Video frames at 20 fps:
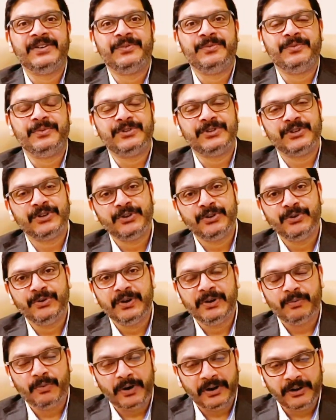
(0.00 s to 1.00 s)
Wishing you
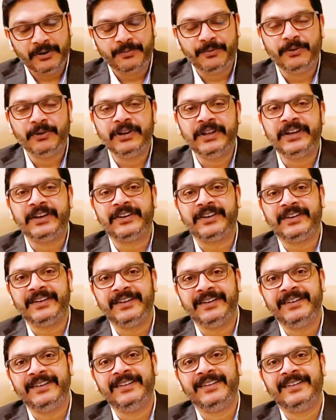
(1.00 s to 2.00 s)
a wonderful year
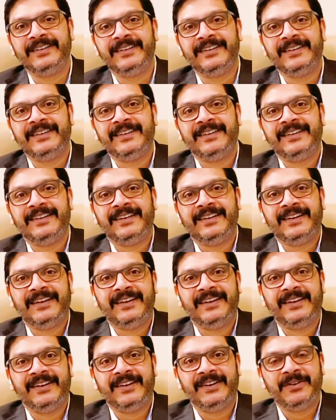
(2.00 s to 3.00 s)
ahead.
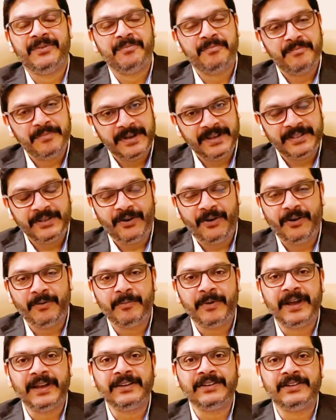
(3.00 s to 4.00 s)
May the
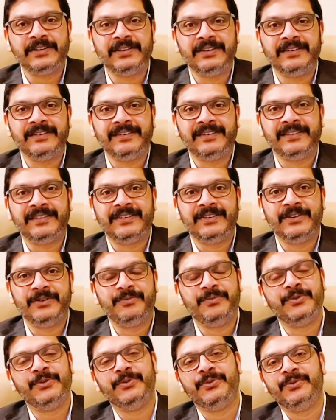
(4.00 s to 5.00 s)
Almighty give
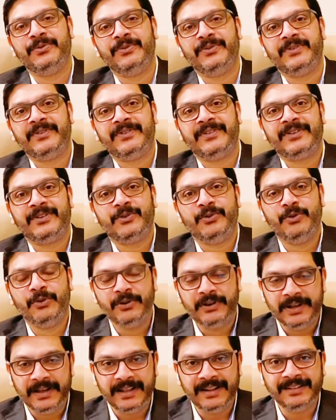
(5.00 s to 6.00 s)
you good
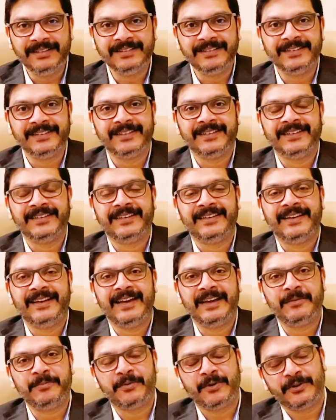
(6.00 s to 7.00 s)
health
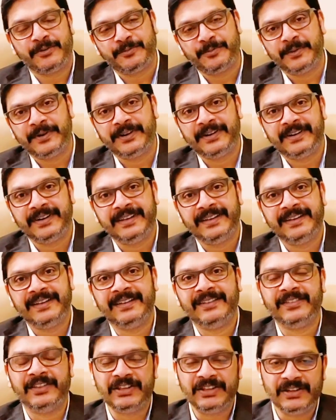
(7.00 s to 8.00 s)
and prosperity
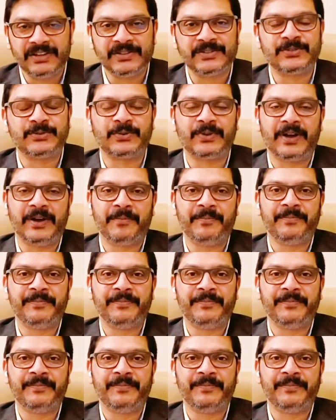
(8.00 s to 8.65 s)
in the years to come.